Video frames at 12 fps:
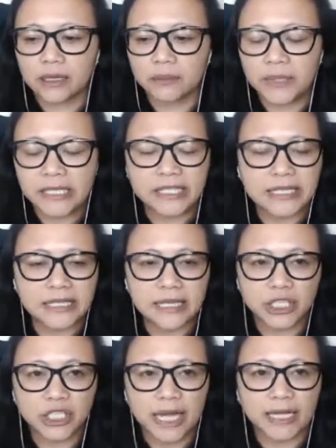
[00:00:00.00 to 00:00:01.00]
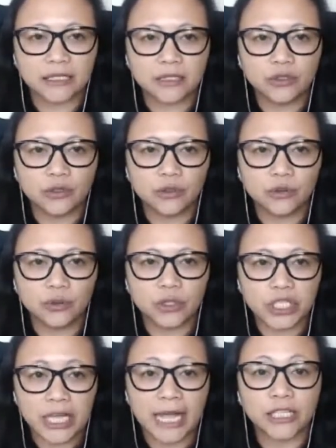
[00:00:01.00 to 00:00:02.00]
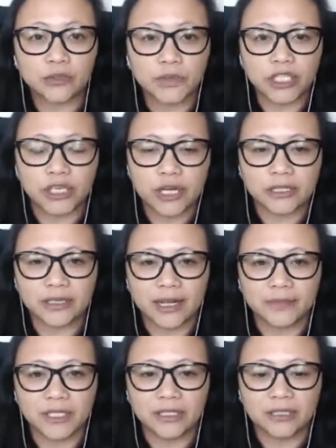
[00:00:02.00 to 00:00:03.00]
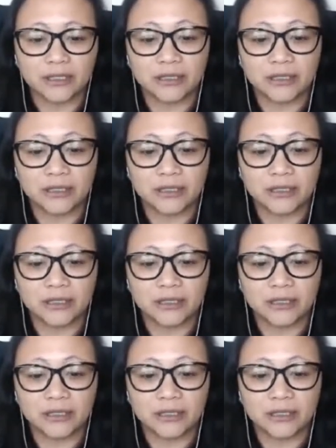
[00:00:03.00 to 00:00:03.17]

business that she had to return to come to